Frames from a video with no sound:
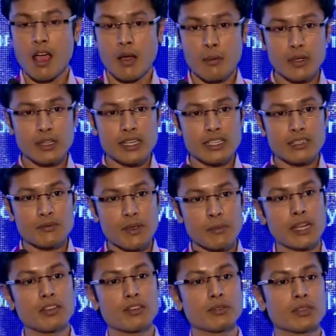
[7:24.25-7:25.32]
Among these
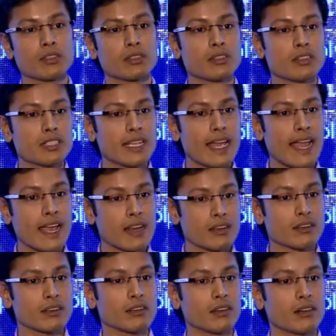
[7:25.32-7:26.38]
women, 2/3
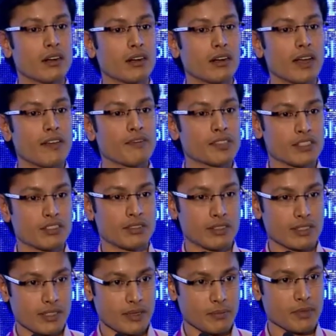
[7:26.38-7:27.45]
had FSH
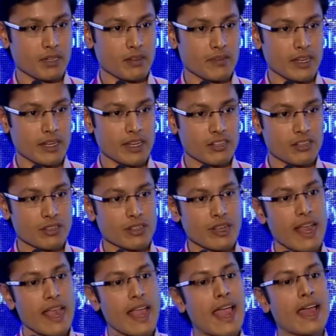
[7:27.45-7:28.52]
receptor
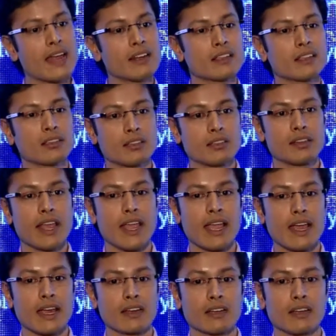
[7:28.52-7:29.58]
variation, and 1/3
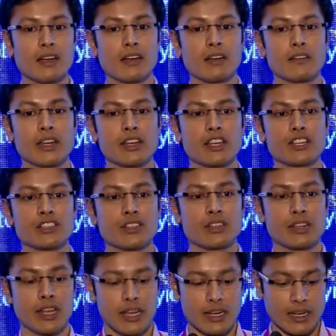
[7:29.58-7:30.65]
had
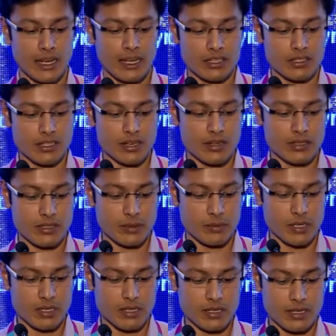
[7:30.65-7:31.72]
variation in estrogen
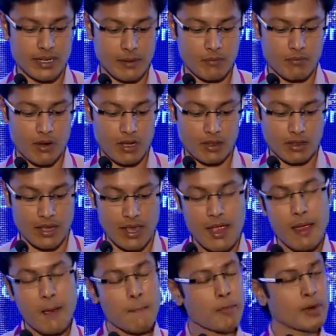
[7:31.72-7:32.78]
receptor type 1.
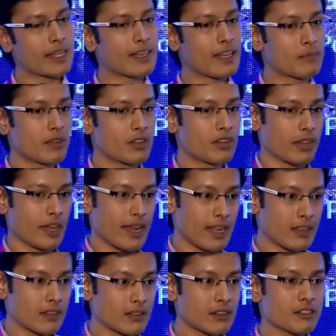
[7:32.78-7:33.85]
Putting them
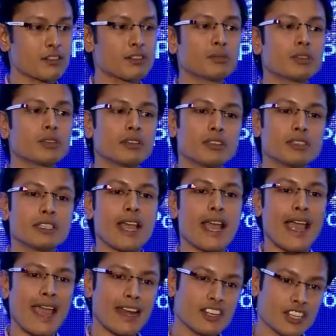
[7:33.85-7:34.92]
together, 2/3
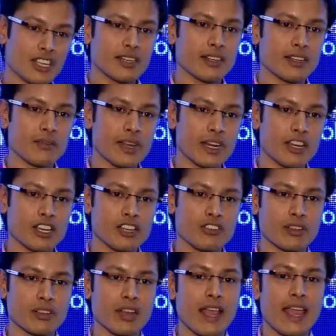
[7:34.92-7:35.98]
had genetic
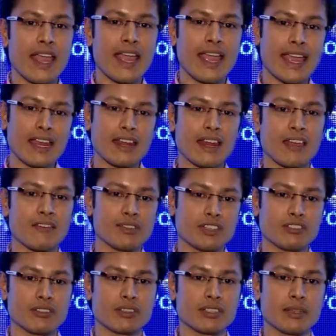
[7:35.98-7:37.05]
variation in
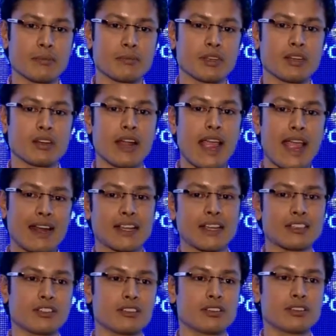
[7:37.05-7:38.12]
FSH receptor and
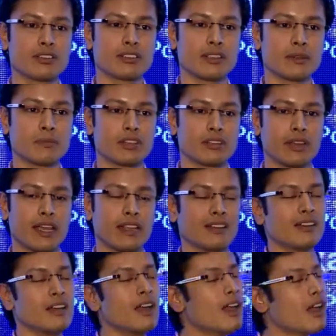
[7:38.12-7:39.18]
estrogen receptor
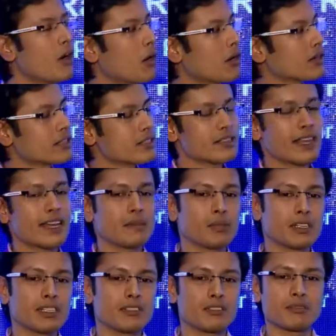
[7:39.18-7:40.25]
together. On this slide,
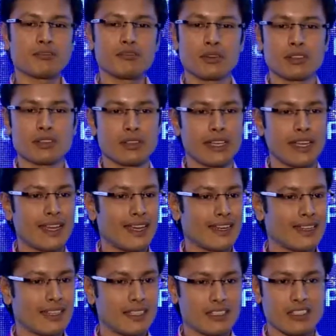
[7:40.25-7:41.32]
please don't focus on the
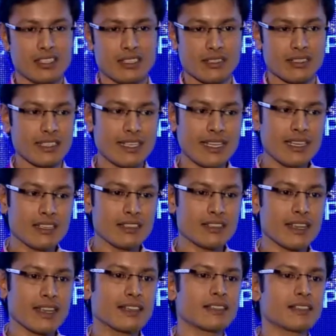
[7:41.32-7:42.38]
A, T's, G's, and C's.
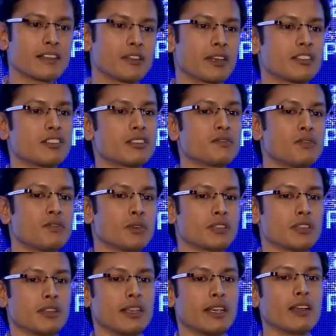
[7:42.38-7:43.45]
Instead, you can just
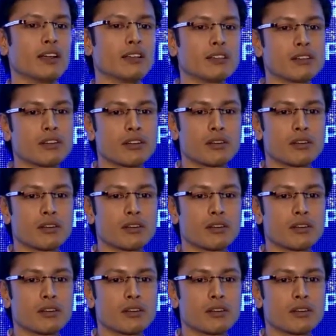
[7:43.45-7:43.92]
focus on the color.